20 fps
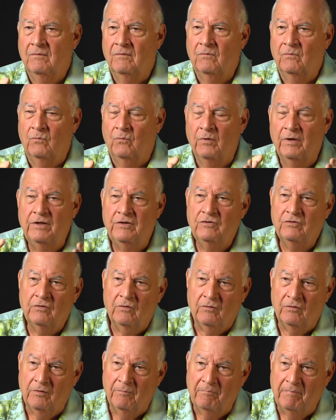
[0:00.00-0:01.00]

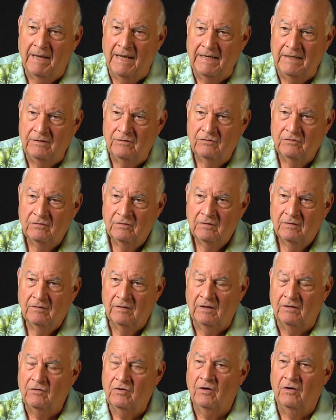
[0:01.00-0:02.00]
regional debates
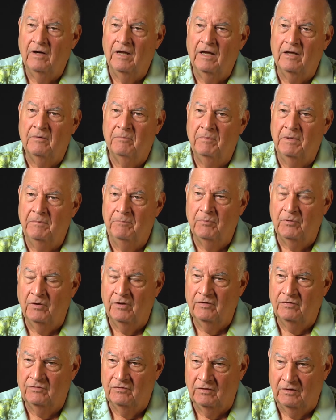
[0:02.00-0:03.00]
that turned out to be
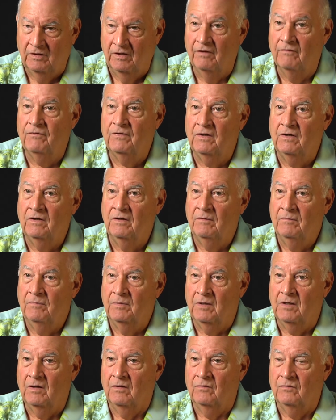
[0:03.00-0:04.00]
pretty significant
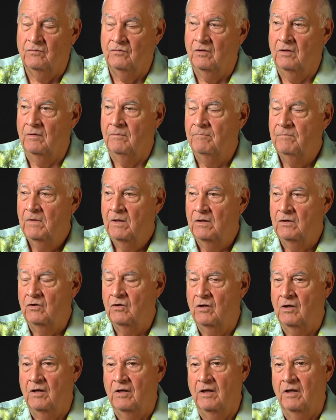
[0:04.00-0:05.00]
because uh,
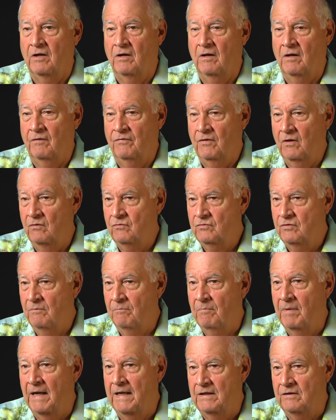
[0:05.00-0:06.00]
you could get a, those
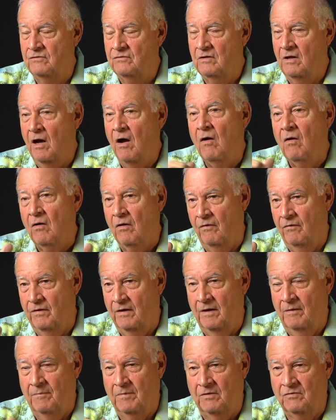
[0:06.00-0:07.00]
debates, all of
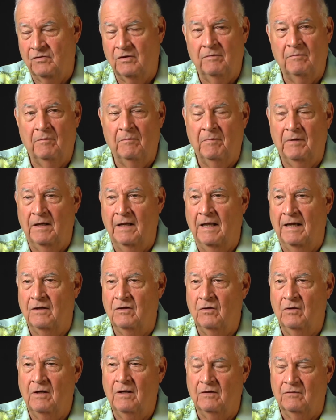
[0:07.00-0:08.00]
them. It seemed to me like
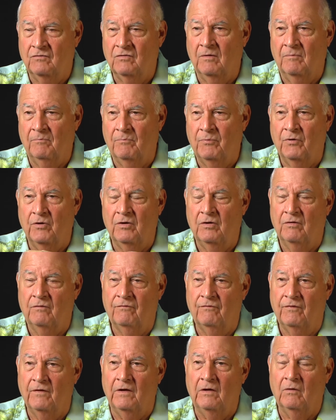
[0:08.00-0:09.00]
you get some pretty good
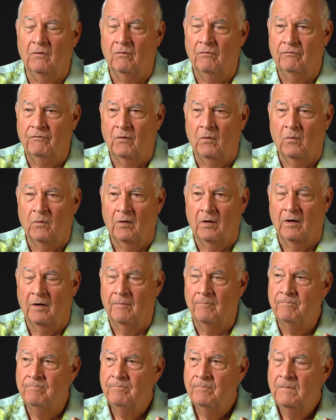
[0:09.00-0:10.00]
feel for um,